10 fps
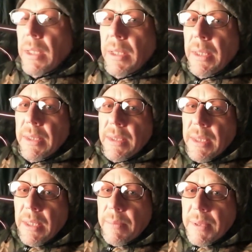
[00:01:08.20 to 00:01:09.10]
You can
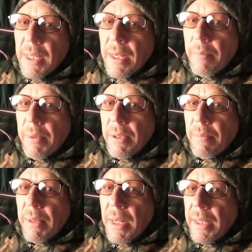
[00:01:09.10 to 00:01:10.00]
see I'm set up in the
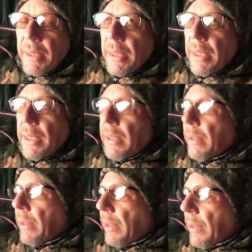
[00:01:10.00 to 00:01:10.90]
blind again.
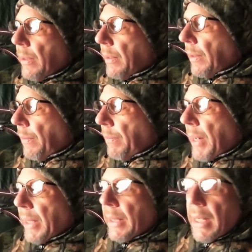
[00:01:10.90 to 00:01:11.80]
I'm
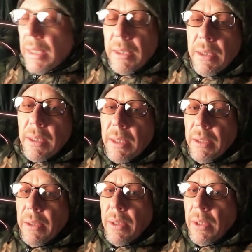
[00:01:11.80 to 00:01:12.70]
back down in the
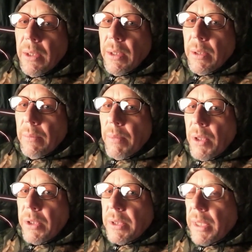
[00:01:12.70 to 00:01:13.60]

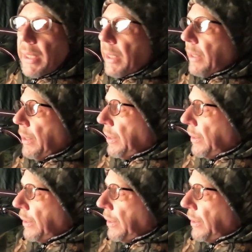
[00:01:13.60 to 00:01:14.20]
marshland.